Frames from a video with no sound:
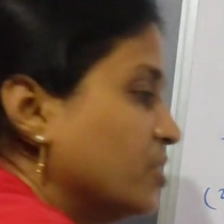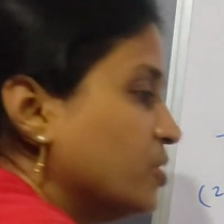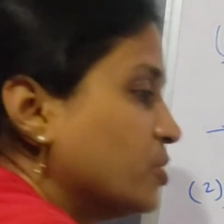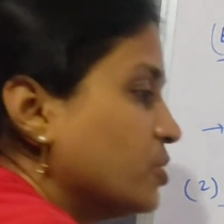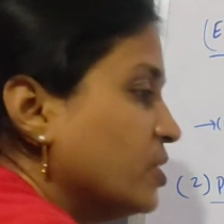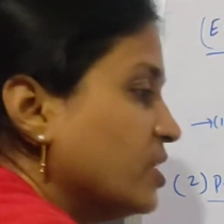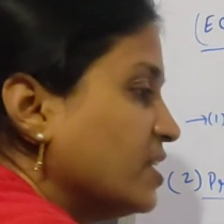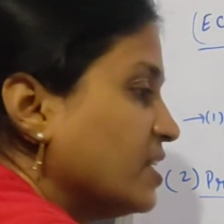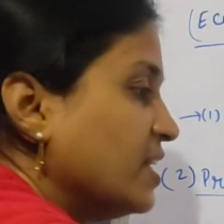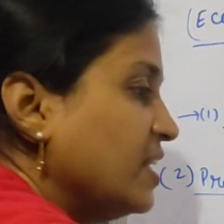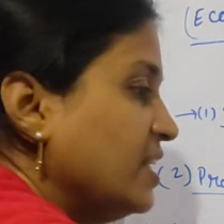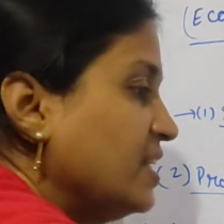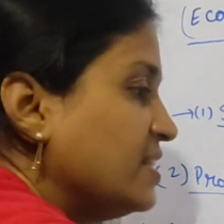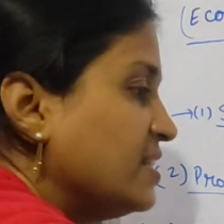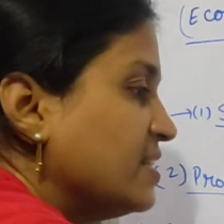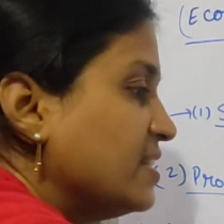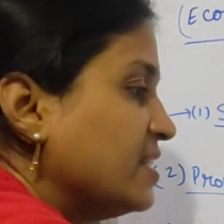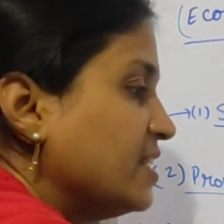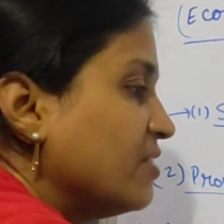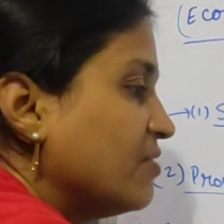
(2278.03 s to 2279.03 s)
So that
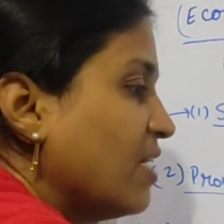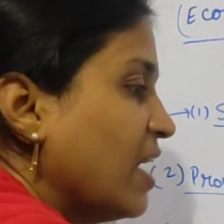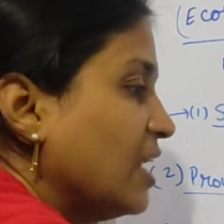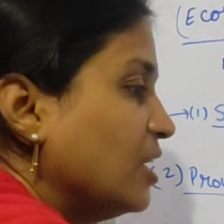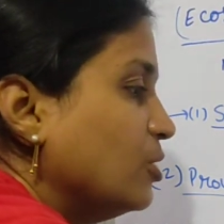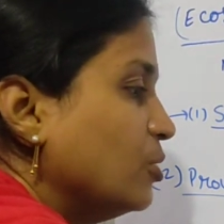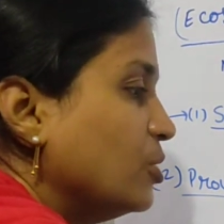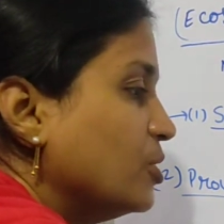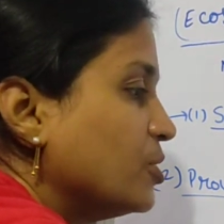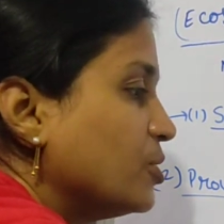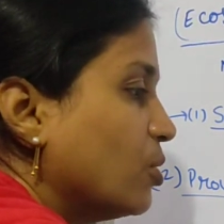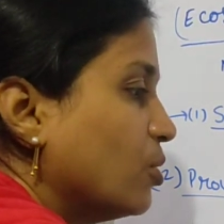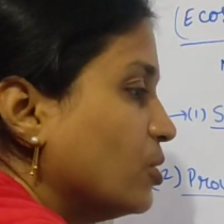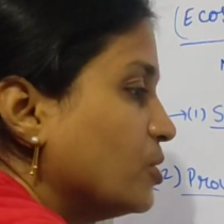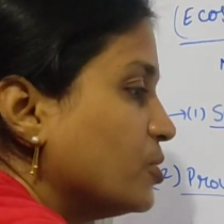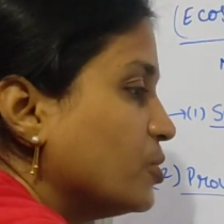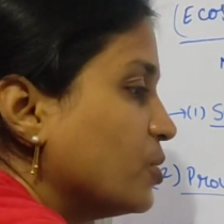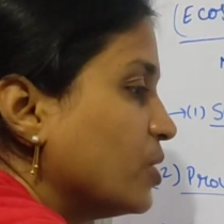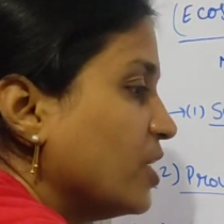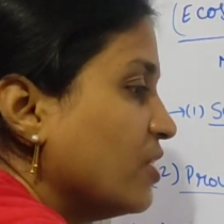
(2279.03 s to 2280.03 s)
aesthetic value is
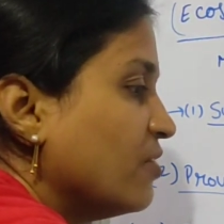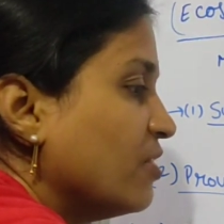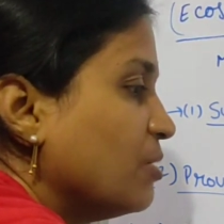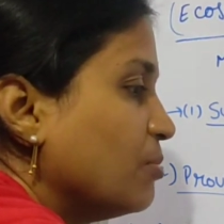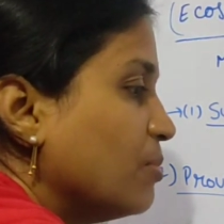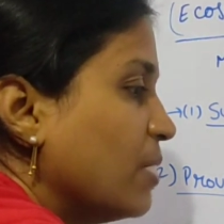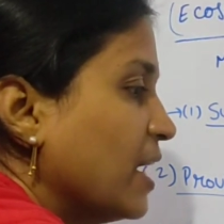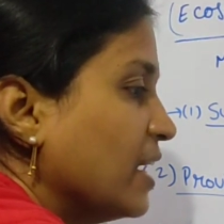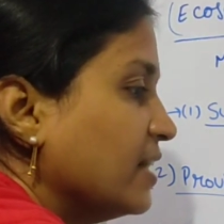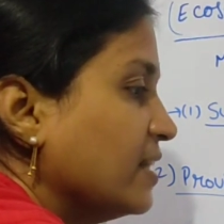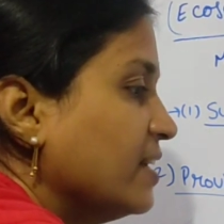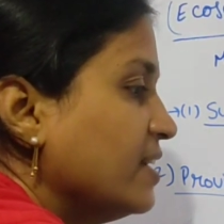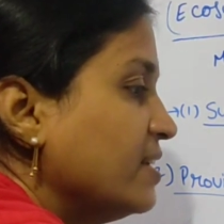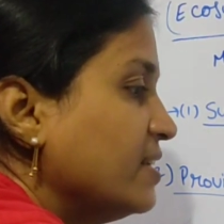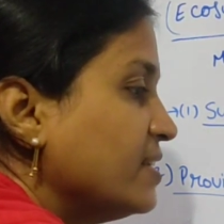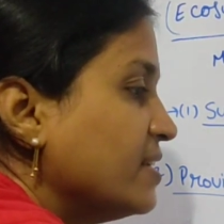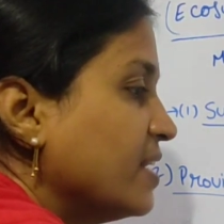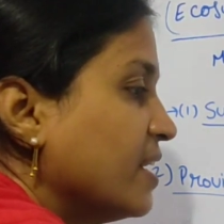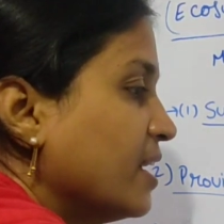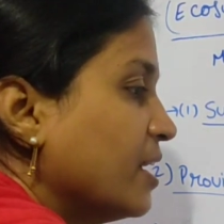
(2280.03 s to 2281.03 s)
also given by
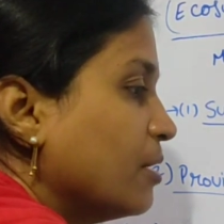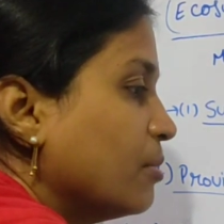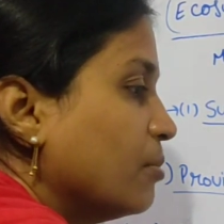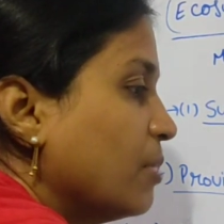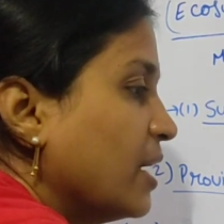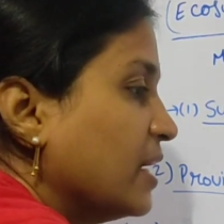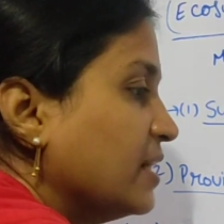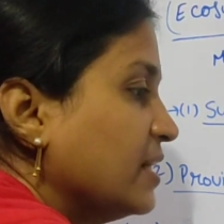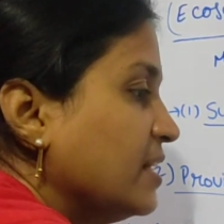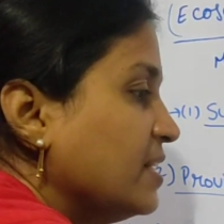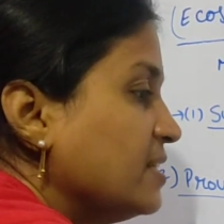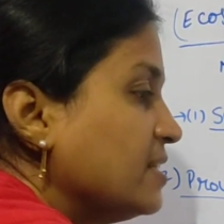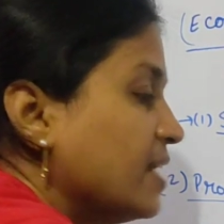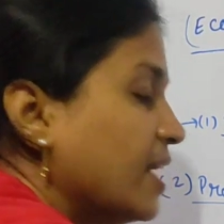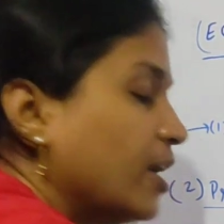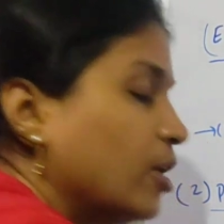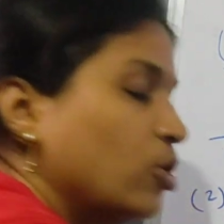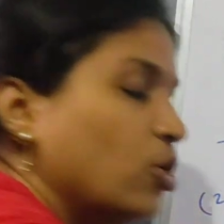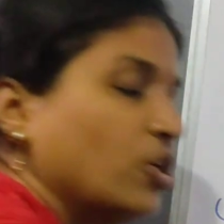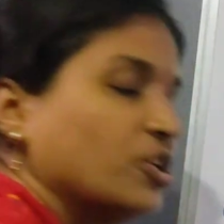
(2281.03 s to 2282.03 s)
these
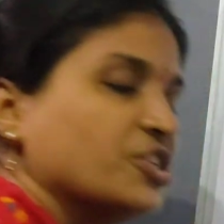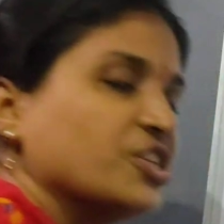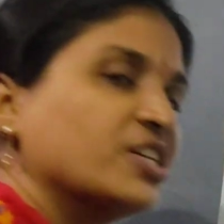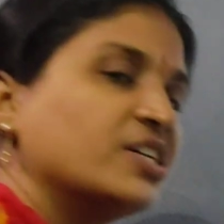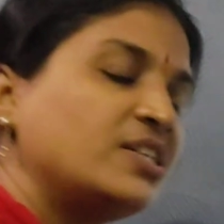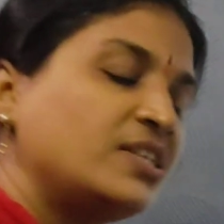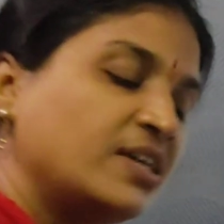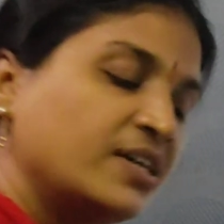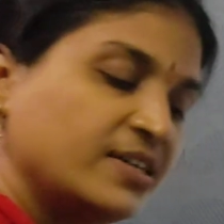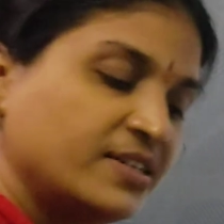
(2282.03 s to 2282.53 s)
ecological